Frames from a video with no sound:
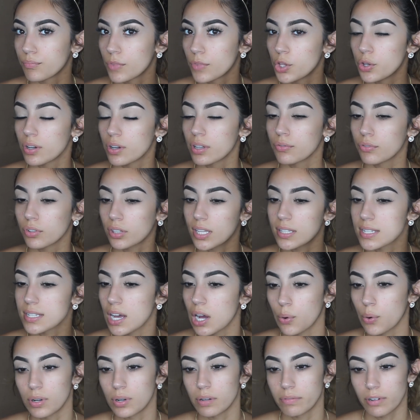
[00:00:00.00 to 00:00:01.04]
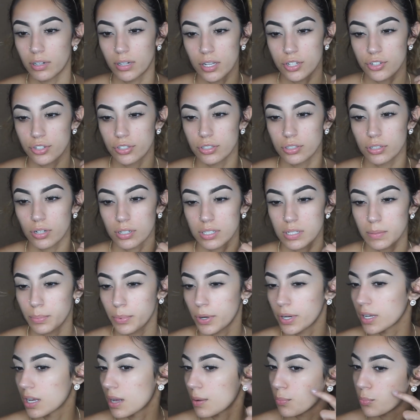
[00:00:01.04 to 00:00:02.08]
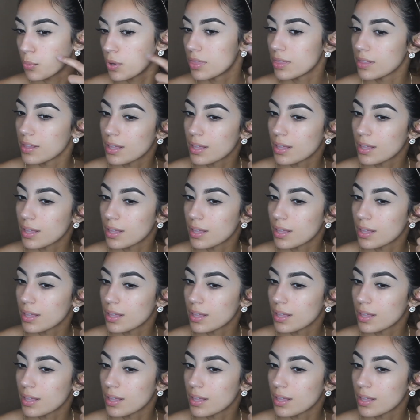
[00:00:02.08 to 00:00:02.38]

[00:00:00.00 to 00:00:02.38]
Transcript: you can really tell when a foundation starts to break up when